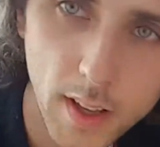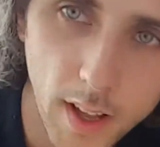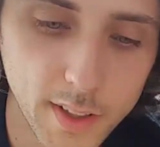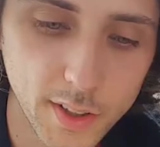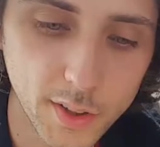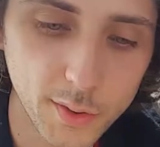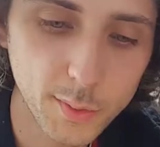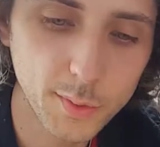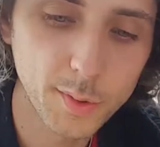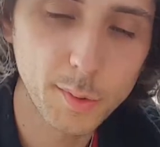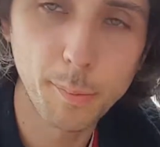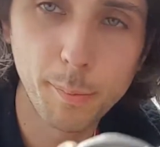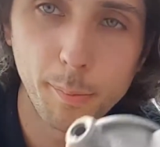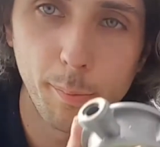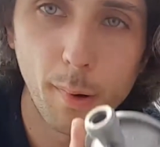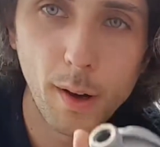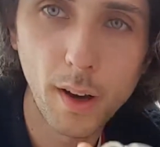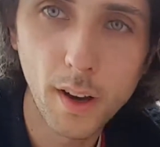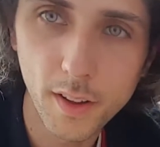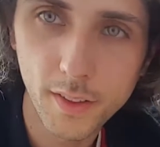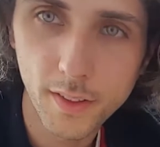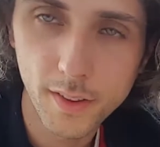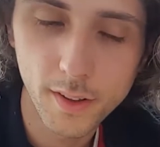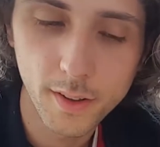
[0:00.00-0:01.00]
This was a
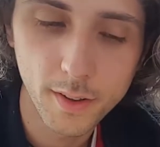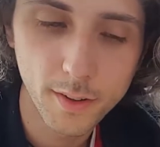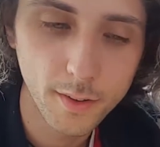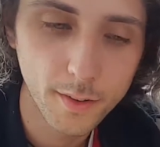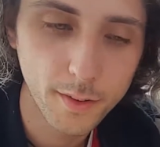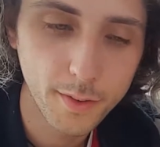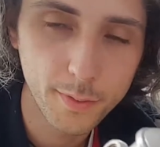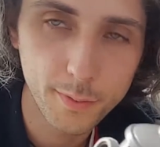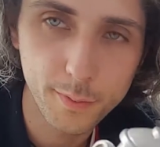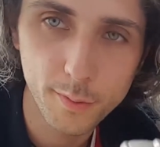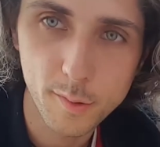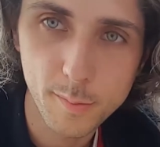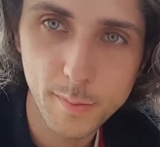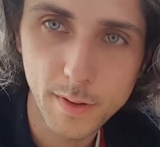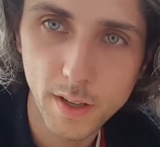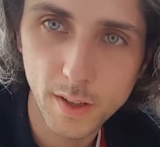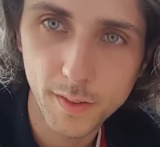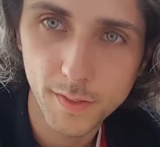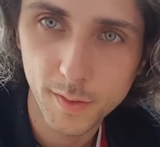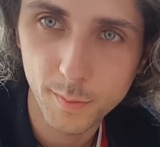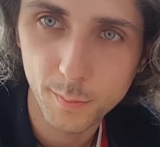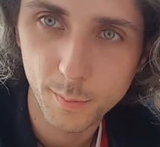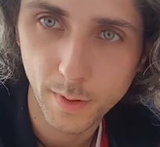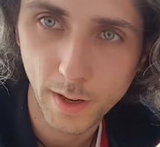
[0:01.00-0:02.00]
part that threw me
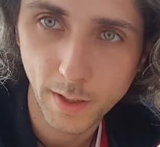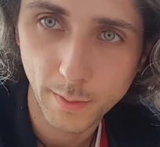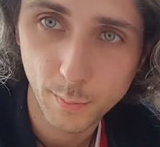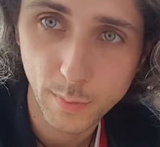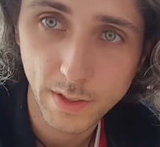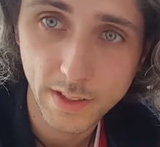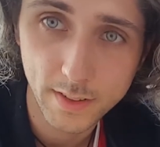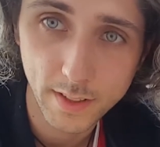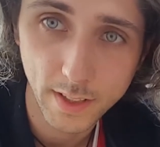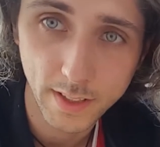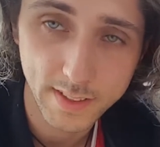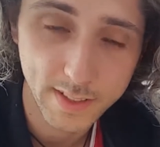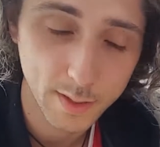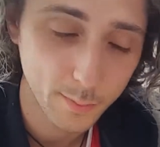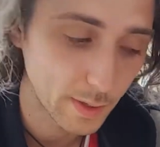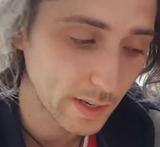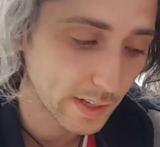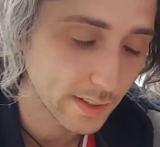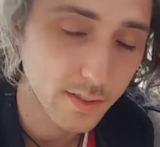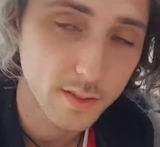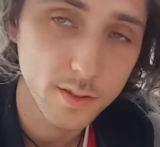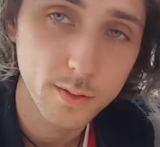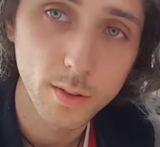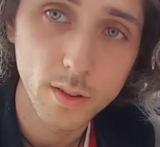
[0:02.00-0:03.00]
off and, and we, like I said, we
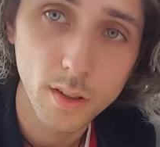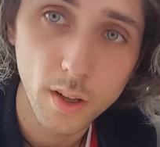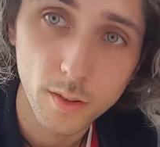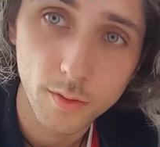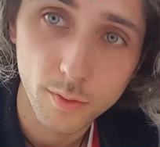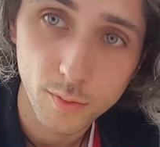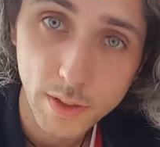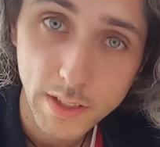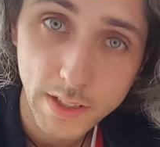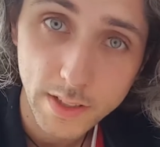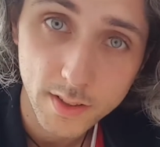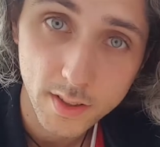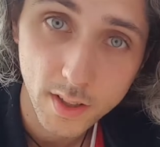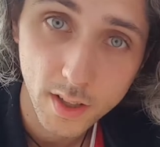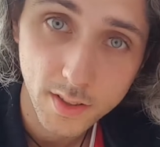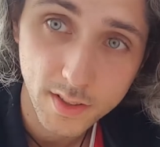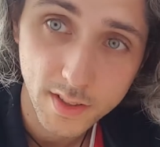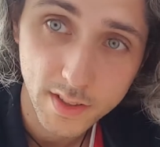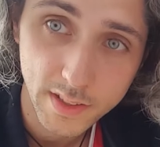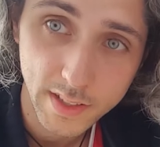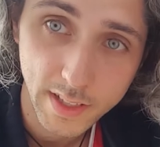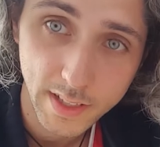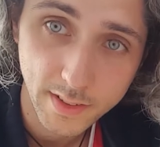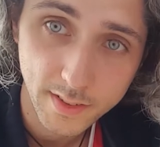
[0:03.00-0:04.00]
had to do a lot of
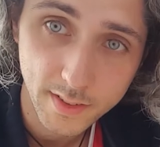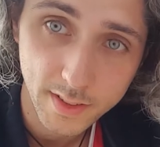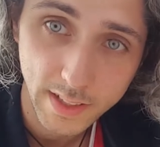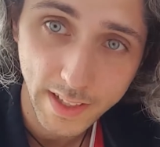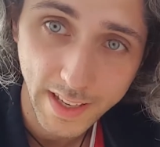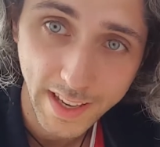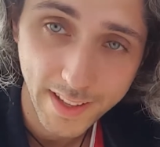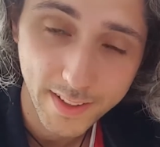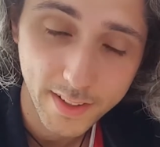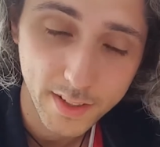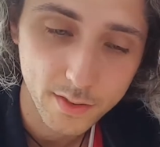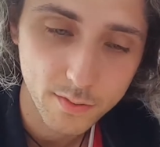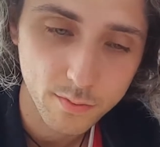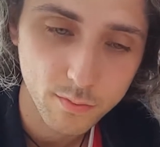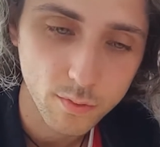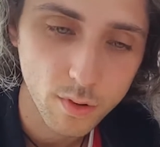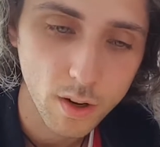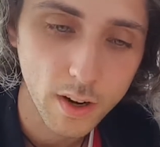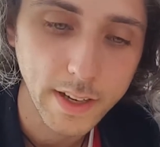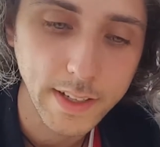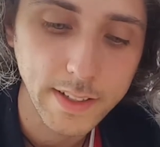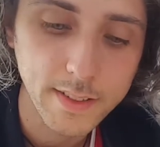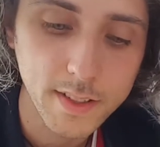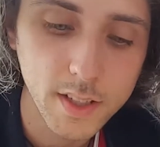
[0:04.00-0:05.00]
research in the end to get this
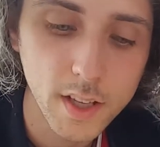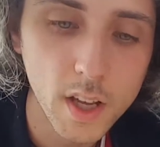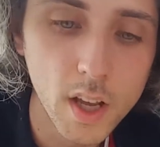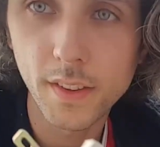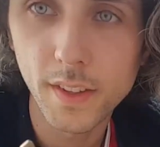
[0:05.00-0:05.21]
right.